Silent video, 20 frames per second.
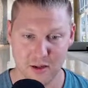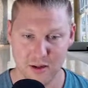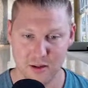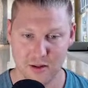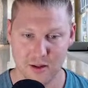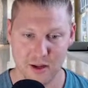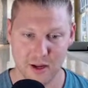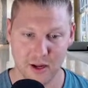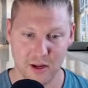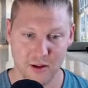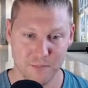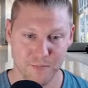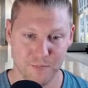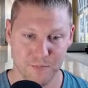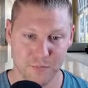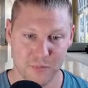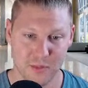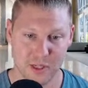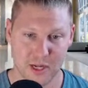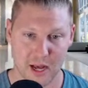Like,
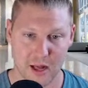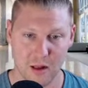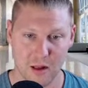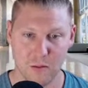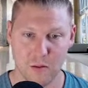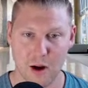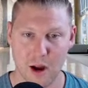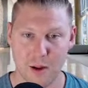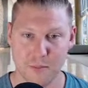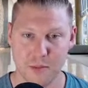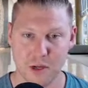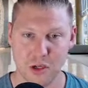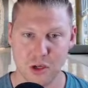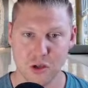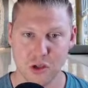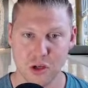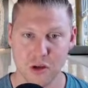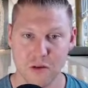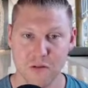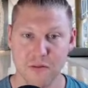Telegram is
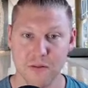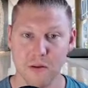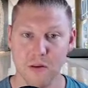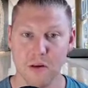usually full